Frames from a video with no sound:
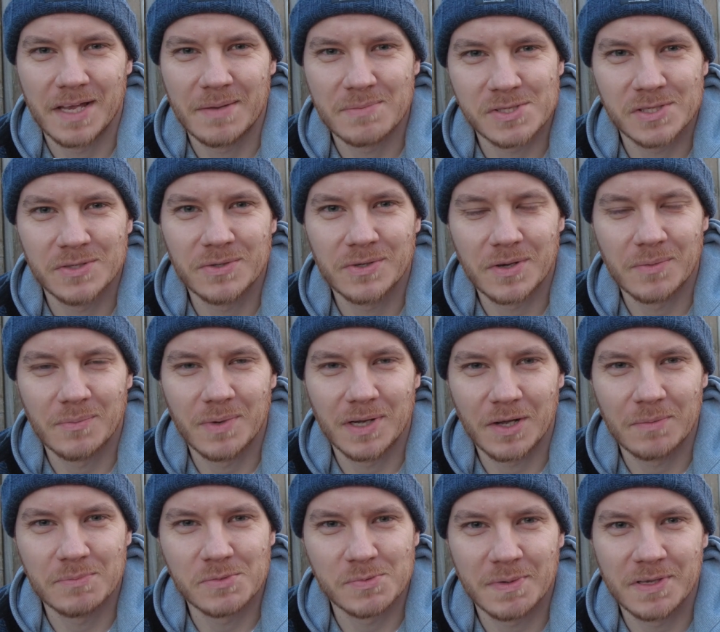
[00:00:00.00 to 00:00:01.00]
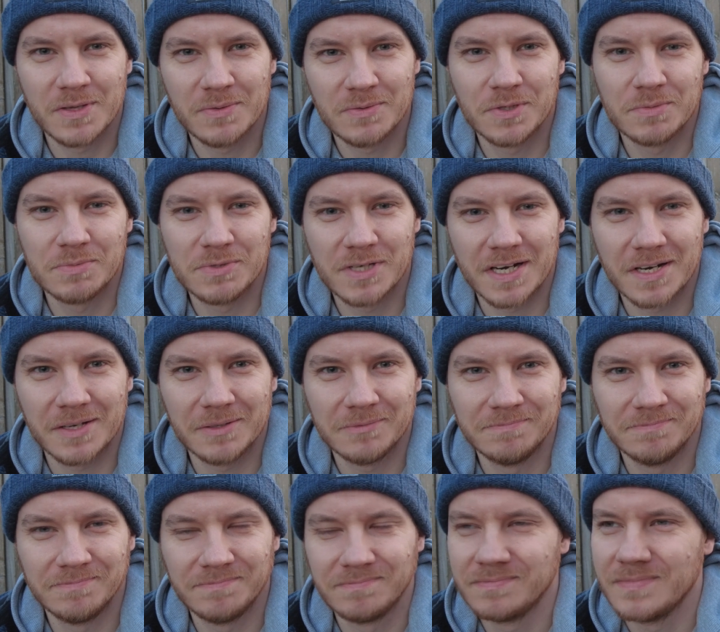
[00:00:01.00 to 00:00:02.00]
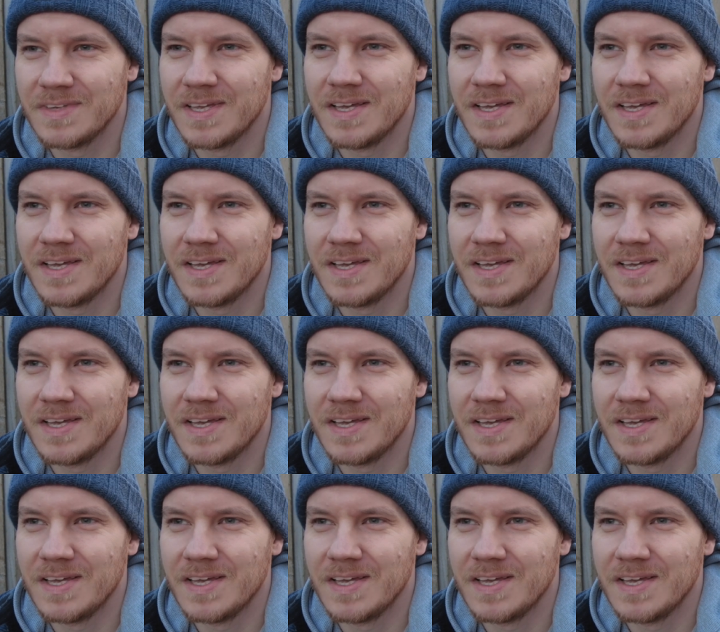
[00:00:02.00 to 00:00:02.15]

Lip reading: name's Luke and welcome to my YouTube channel.